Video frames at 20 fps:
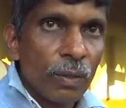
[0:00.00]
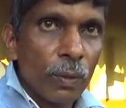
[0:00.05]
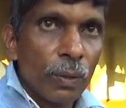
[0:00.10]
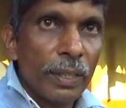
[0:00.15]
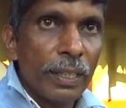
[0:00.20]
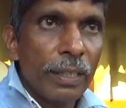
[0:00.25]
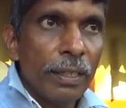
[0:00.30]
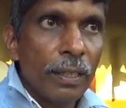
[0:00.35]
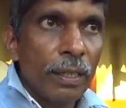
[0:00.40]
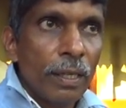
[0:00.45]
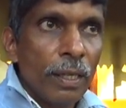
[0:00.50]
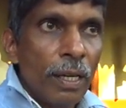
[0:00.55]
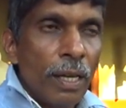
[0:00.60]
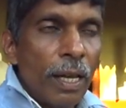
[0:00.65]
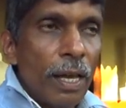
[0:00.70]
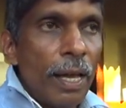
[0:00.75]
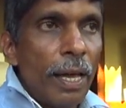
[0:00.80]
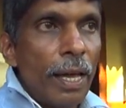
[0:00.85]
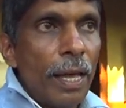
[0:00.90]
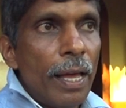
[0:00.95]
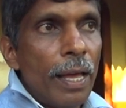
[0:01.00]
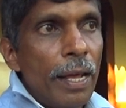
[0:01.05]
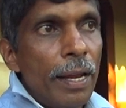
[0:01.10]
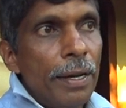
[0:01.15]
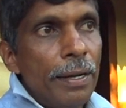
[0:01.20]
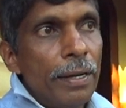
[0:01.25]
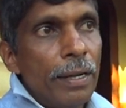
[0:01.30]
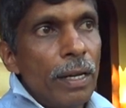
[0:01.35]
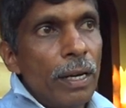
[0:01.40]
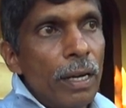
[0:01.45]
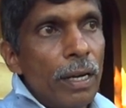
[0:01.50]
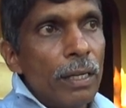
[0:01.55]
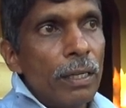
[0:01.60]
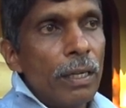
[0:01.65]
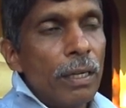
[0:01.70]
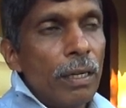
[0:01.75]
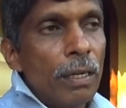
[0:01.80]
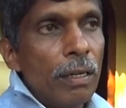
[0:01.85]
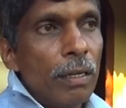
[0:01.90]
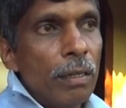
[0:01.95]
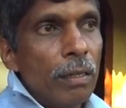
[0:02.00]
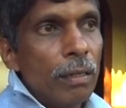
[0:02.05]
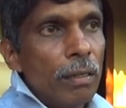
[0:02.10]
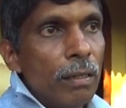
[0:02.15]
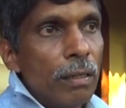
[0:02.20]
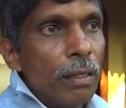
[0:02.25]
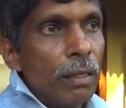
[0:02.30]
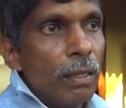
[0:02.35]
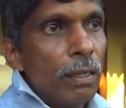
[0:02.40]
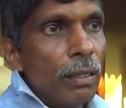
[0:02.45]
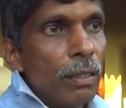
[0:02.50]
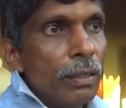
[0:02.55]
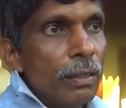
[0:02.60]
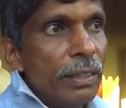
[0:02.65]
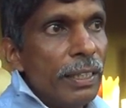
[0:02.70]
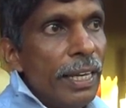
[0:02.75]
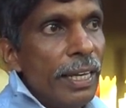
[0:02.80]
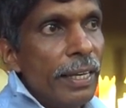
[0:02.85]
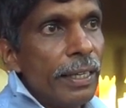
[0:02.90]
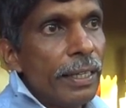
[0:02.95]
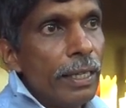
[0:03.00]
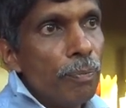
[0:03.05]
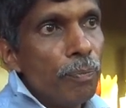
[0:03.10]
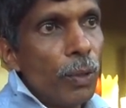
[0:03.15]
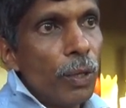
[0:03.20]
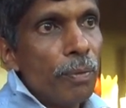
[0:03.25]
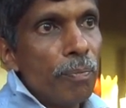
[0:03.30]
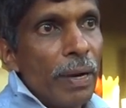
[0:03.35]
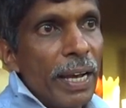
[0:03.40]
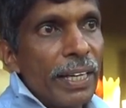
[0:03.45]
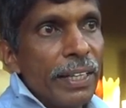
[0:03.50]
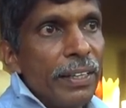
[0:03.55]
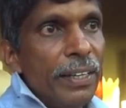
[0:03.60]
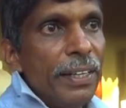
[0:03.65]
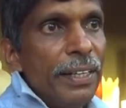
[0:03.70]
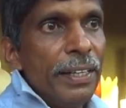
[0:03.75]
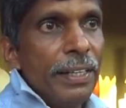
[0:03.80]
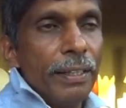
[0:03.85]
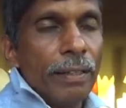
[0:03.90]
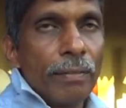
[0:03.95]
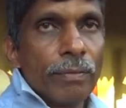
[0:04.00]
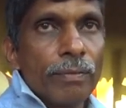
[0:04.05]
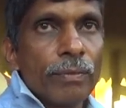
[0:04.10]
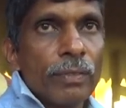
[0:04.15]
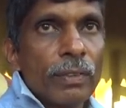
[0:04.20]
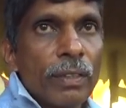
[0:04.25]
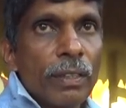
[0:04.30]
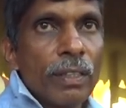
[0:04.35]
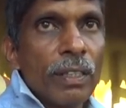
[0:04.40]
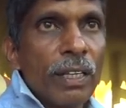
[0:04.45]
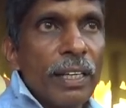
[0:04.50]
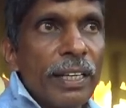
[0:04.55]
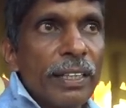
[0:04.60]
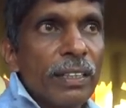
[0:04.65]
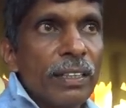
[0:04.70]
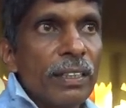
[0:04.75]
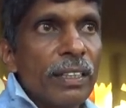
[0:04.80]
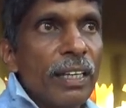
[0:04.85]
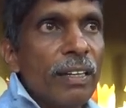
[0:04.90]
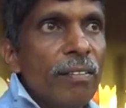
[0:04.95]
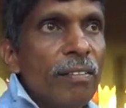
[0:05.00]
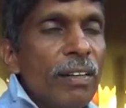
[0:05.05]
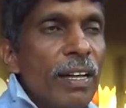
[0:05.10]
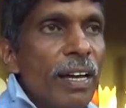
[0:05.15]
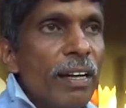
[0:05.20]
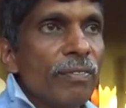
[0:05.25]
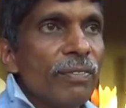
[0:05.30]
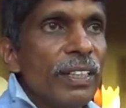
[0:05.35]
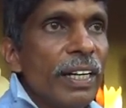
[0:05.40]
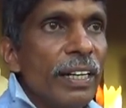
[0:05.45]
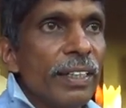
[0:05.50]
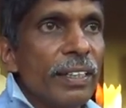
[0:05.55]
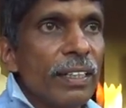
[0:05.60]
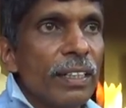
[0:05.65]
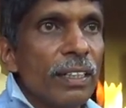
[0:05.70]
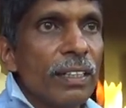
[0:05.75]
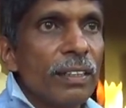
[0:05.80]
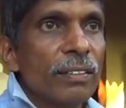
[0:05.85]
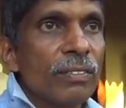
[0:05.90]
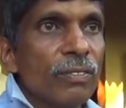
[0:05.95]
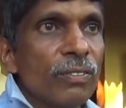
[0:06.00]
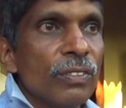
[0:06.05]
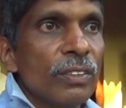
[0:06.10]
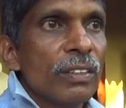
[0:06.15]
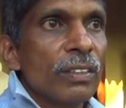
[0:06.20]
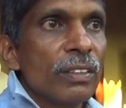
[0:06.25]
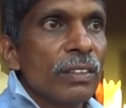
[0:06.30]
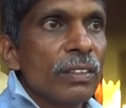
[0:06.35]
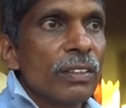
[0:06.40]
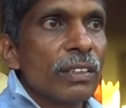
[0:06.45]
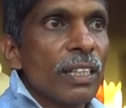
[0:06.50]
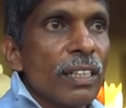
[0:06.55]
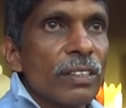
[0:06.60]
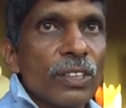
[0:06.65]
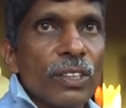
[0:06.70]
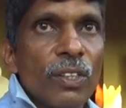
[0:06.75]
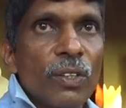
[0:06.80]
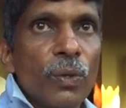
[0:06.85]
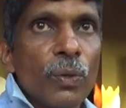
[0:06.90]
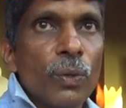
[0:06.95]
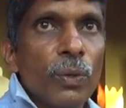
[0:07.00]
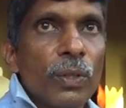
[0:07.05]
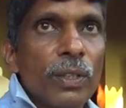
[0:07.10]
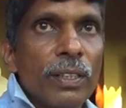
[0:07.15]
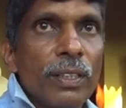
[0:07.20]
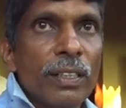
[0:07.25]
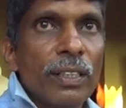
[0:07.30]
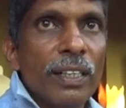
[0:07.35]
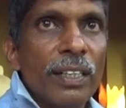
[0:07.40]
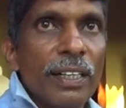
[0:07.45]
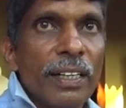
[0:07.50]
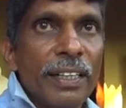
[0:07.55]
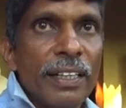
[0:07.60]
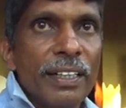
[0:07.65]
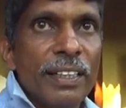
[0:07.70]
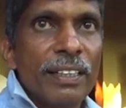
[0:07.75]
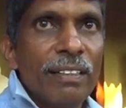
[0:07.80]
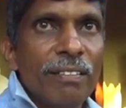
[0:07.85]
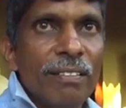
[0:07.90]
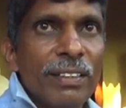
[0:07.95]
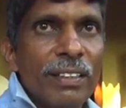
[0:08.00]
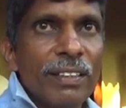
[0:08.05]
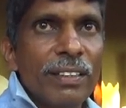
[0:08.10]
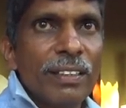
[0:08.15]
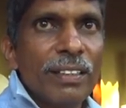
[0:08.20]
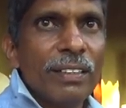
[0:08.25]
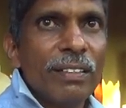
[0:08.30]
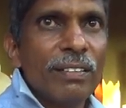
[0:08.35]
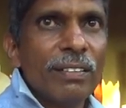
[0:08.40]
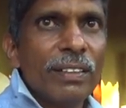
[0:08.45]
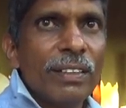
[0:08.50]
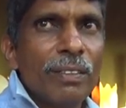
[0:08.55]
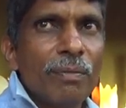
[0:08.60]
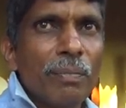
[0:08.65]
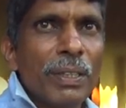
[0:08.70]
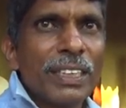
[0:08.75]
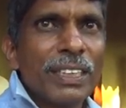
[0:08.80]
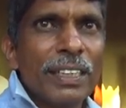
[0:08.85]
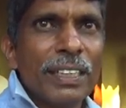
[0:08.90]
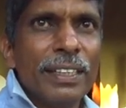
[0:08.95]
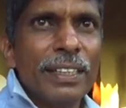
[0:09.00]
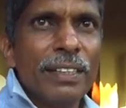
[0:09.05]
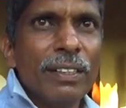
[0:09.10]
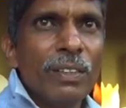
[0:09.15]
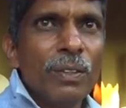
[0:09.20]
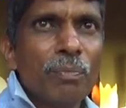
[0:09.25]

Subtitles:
Okay. And they keep on migrating. Like they'll have that Sasso honey, mustard, no?